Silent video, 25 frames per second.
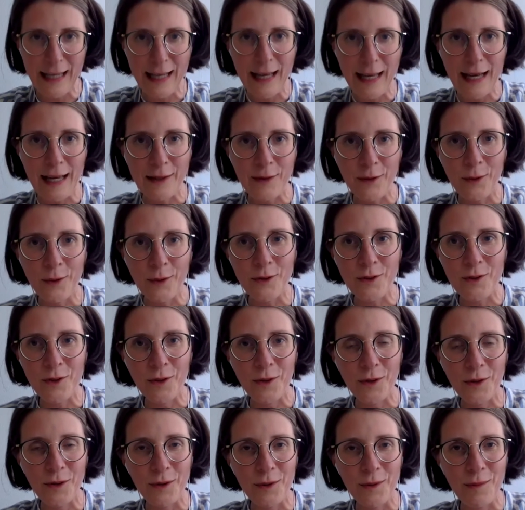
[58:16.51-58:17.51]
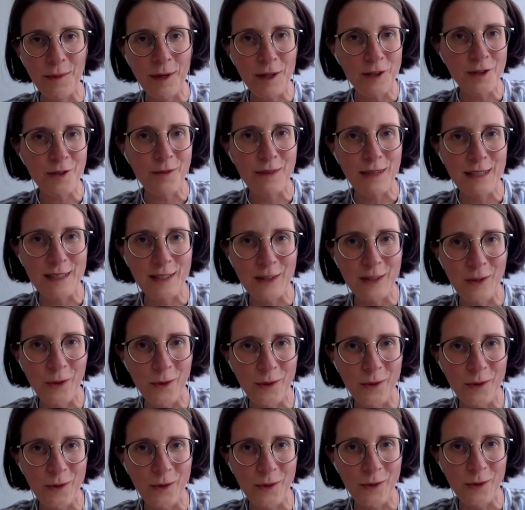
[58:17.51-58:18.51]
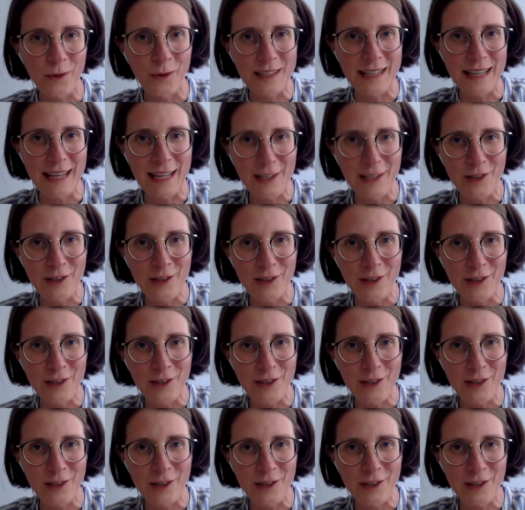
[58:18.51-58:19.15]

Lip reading: and also much greater coordination.